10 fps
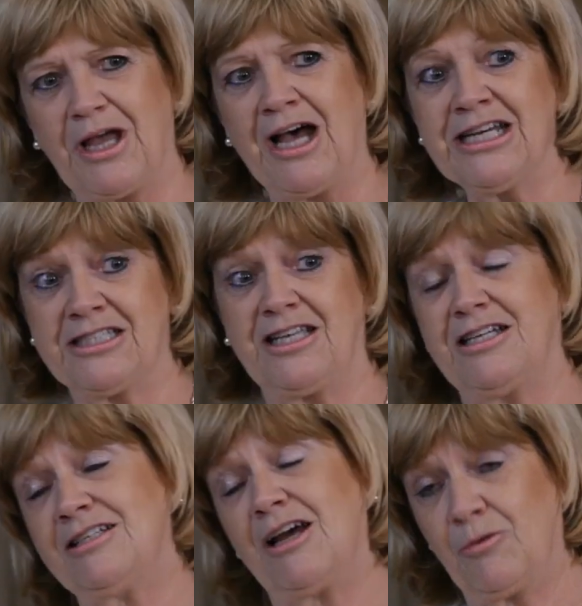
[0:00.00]
I
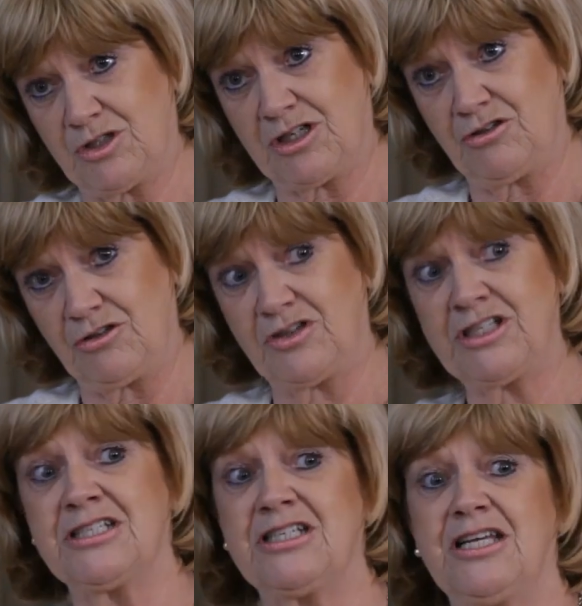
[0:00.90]
decided I wanted to go to
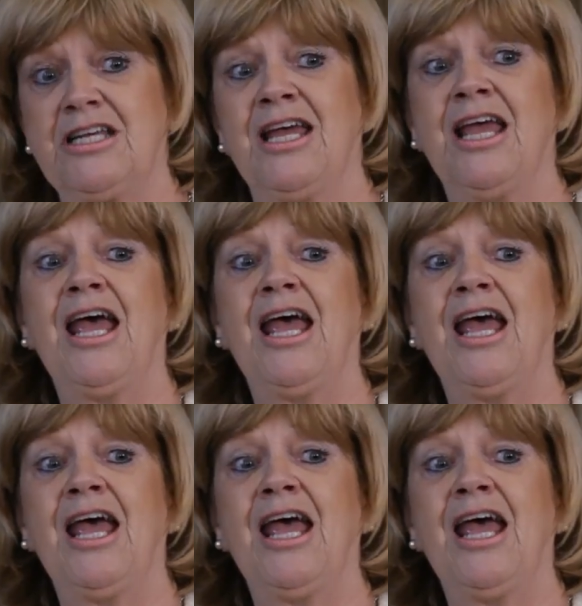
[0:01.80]
university.